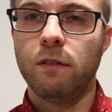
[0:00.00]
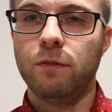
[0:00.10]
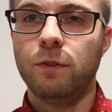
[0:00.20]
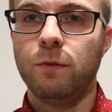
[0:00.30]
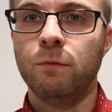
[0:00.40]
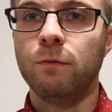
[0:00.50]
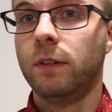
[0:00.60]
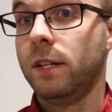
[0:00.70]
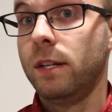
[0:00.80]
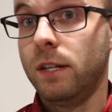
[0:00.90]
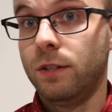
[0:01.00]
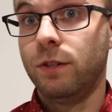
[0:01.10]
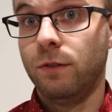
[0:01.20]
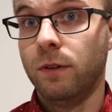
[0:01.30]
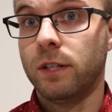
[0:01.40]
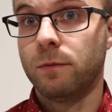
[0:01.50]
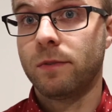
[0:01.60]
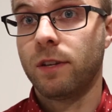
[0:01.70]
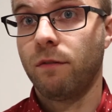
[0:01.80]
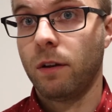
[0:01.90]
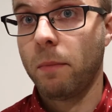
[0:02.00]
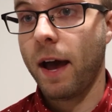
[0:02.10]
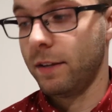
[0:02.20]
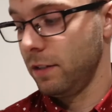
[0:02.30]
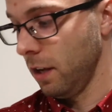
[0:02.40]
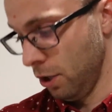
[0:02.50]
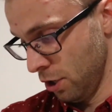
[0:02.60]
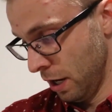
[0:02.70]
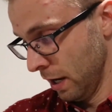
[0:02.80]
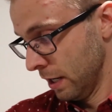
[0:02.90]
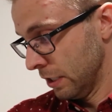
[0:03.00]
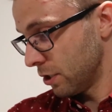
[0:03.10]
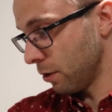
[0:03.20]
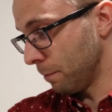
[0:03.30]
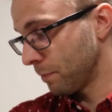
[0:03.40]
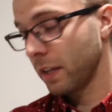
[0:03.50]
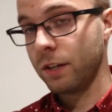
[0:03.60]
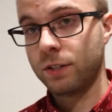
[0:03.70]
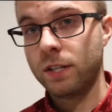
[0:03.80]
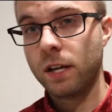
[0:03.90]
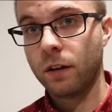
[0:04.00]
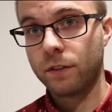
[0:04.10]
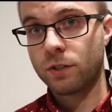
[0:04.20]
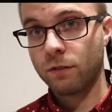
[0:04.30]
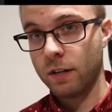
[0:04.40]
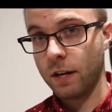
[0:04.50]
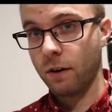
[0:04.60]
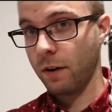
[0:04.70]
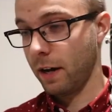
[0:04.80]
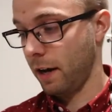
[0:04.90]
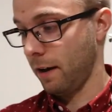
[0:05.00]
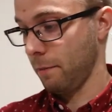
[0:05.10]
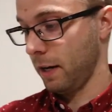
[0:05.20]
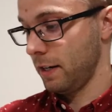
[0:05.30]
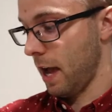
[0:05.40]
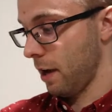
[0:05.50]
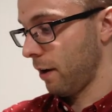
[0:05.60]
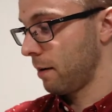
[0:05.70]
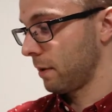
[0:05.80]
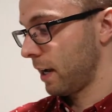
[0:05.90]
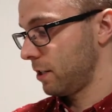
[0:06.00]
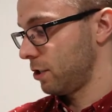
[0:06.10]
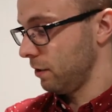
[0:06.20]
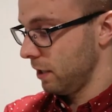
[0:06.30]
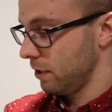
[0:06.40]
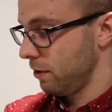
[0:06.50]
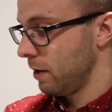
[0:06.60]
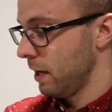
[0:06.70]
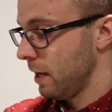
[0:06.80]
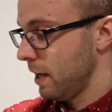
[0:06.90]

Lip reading: if you really need to in a specific passage. So you're seeing on the screen now a diagram kind of showing you